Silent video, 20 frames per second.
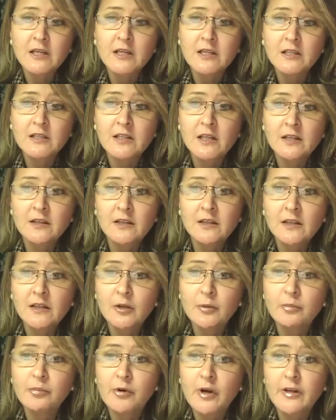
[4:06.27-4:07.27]
is that the
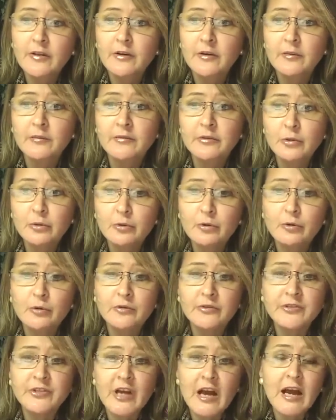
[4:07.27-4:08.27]
little brother,
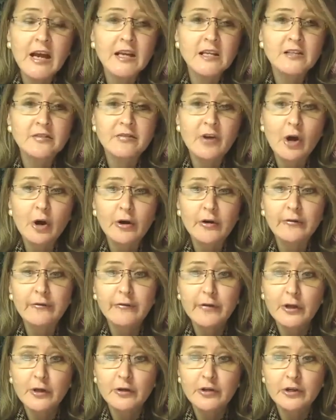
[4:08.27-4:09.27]
Doodle, dies of
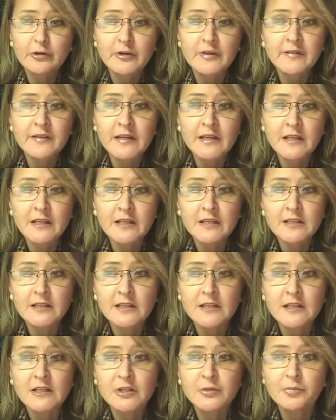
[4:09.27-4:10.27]
heart failure in the
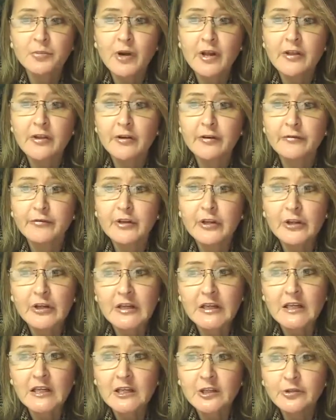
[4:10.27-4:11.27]
end, and his brother,
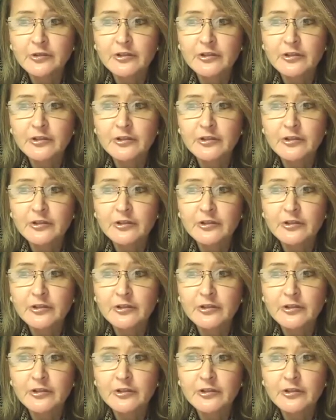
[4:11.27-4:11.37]
feeling